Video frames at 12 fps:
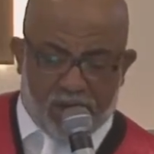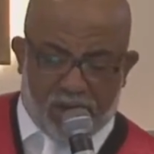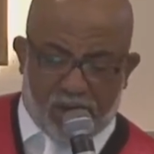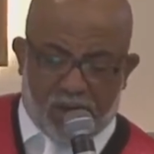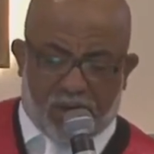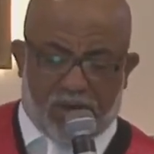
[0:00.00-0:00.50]

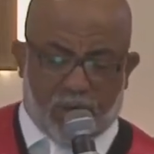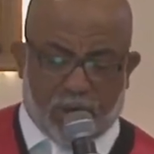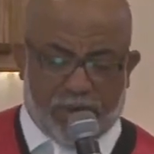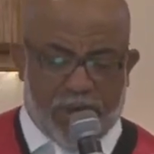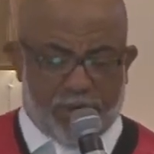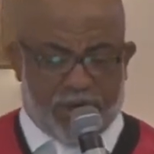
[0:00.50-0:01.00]
Uh, you
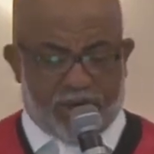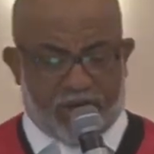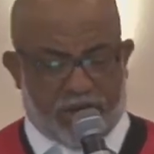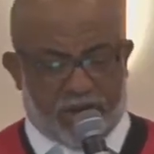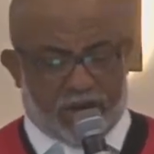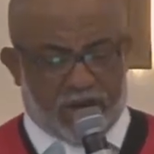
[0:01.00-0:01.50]
remember
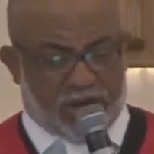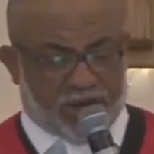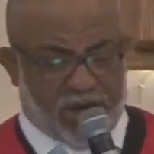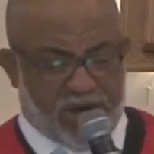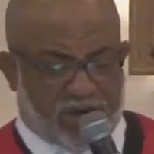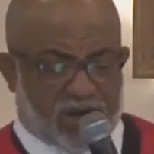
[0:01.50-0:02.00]
that
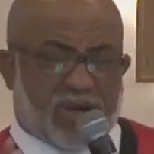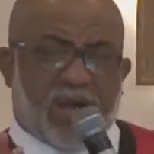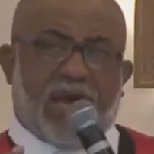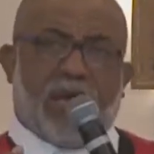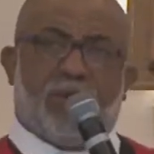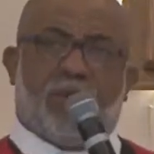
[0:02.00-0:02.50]
Jesus
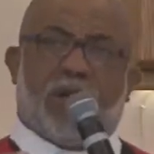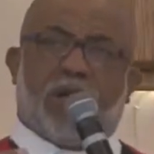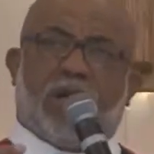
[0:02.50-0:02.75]
came